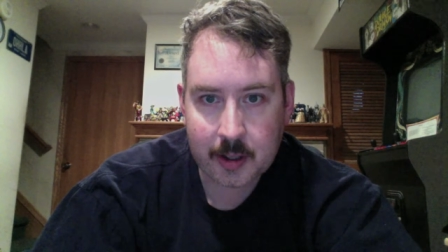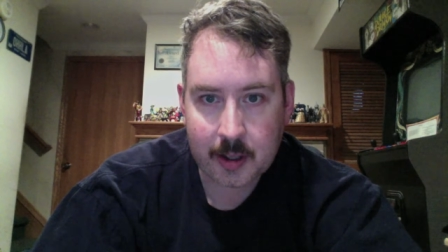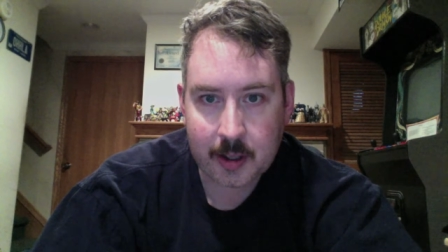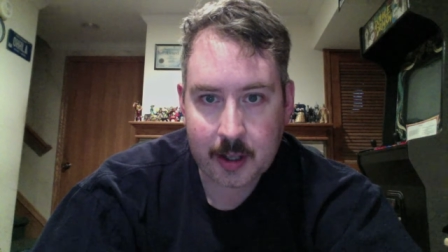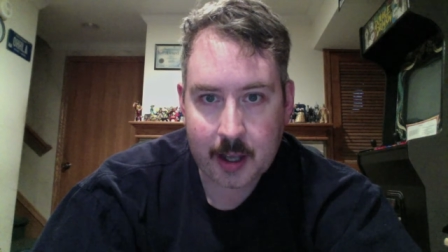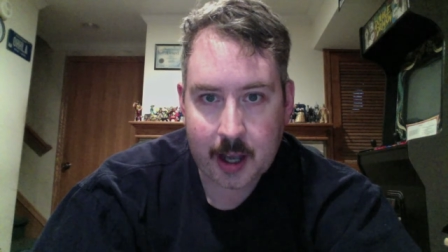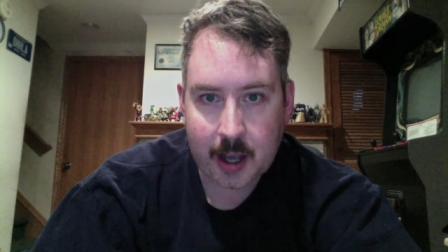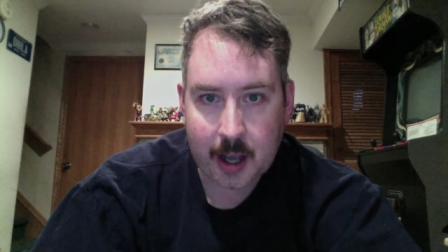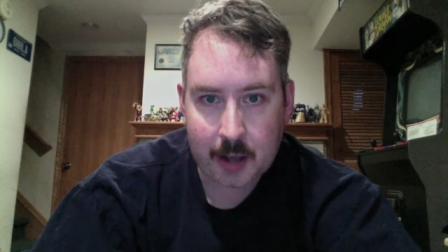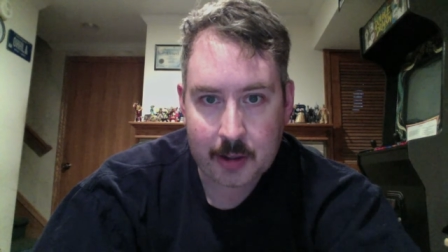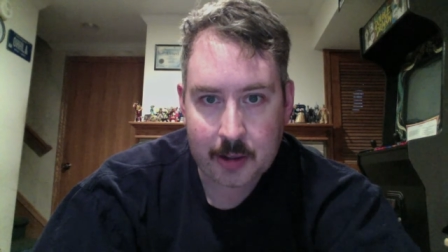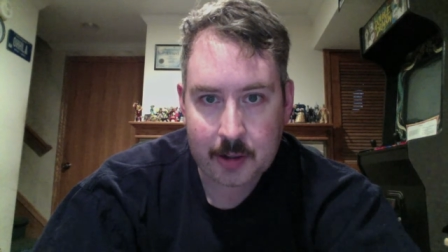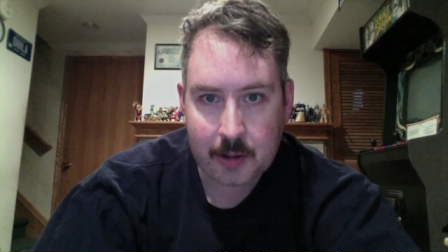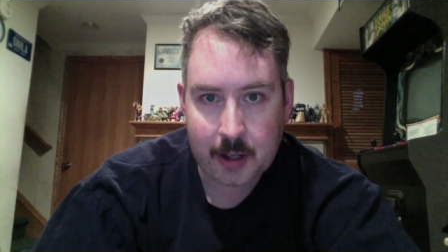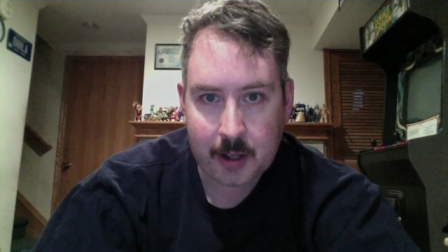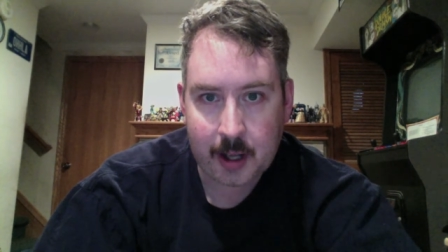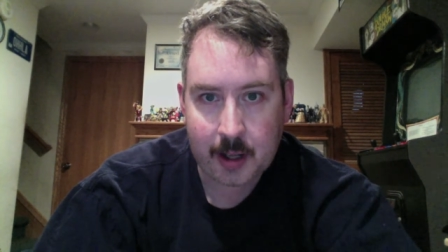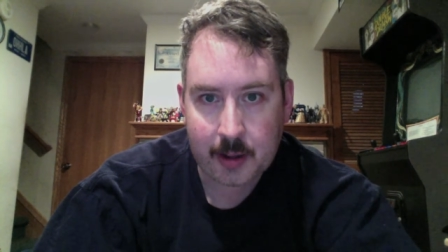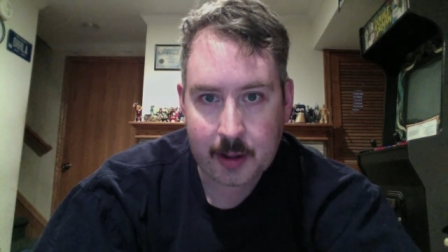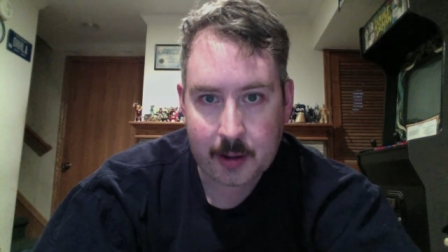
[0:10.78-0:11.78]
How do you
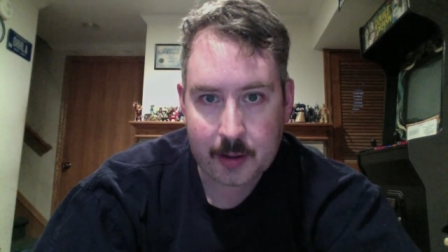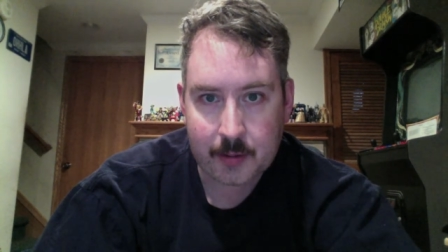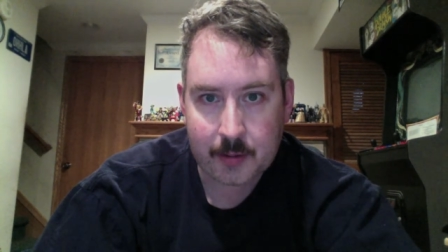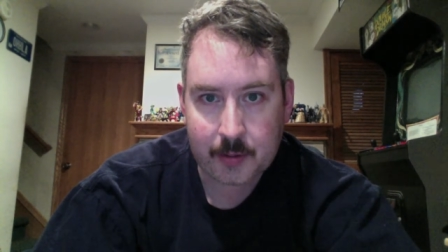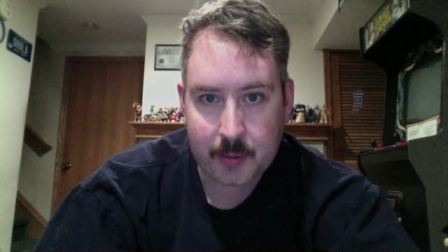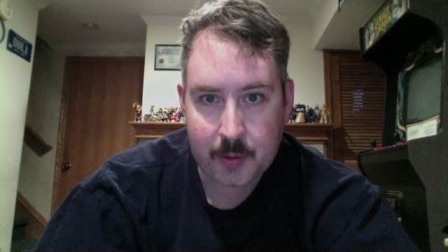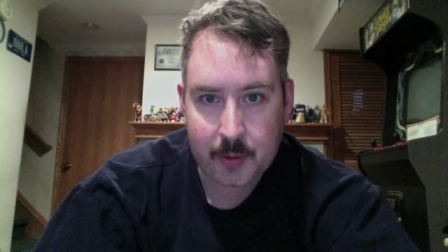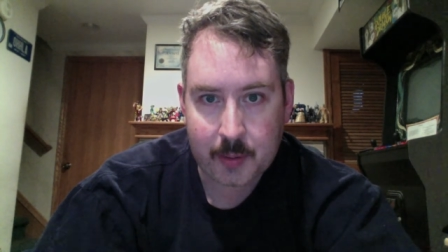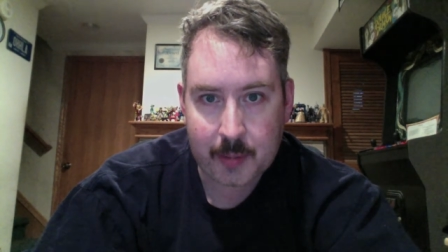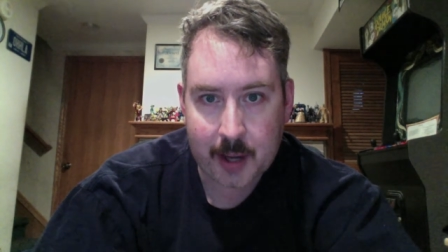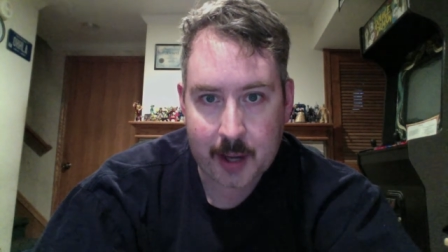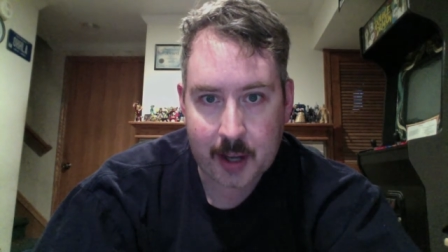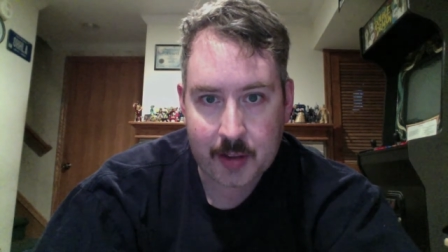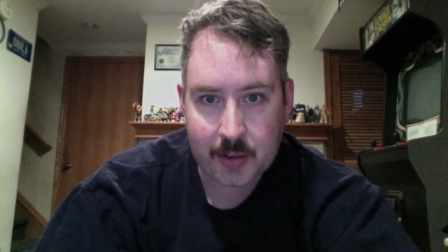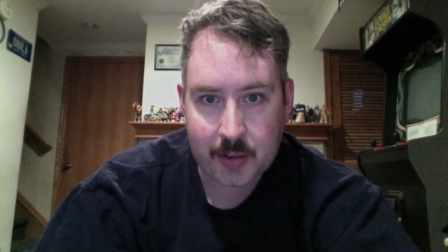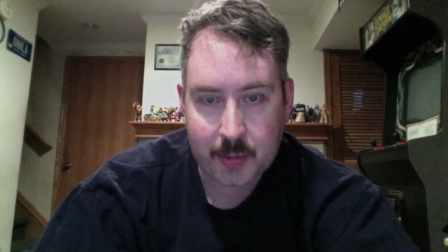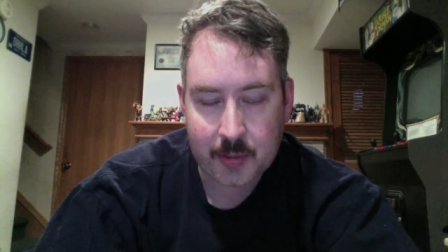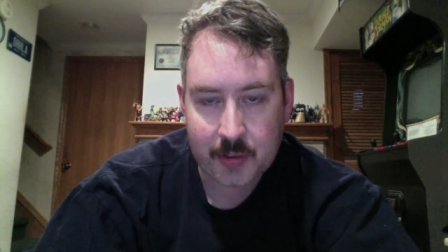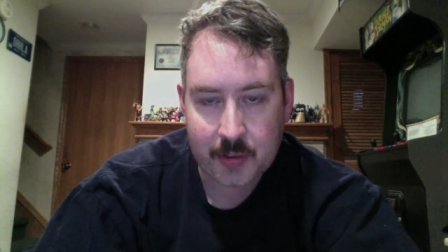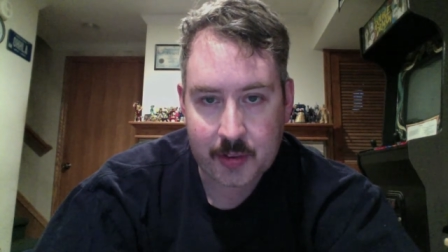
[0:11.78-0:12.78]
not learn from your
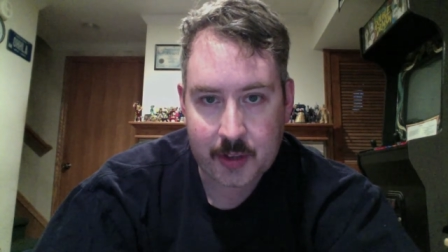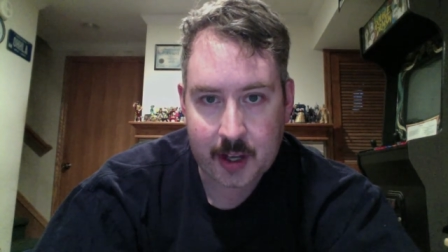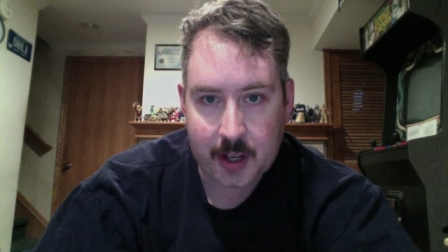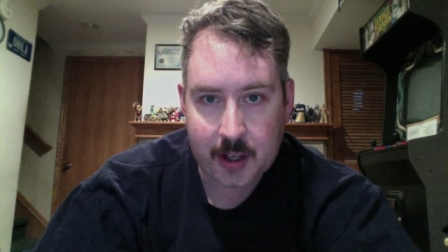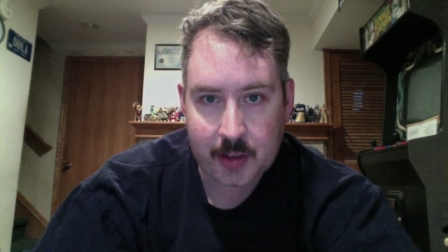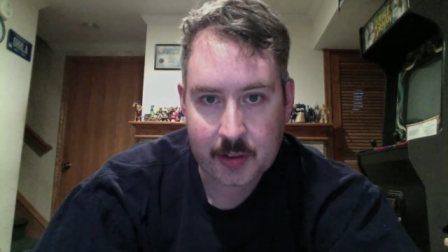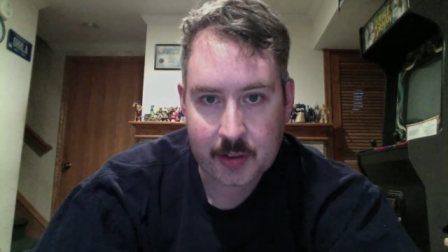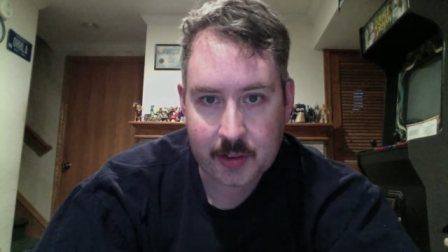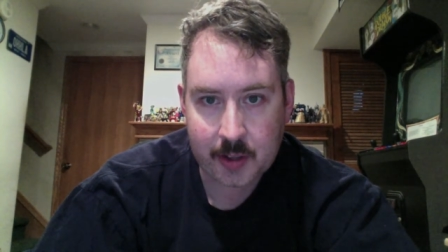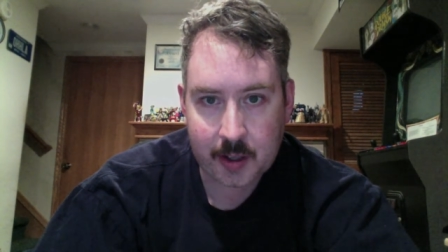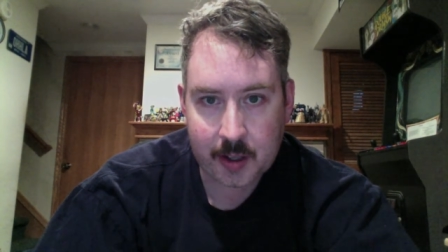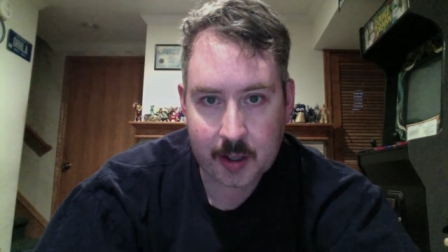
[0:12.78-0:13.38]
past mistakes?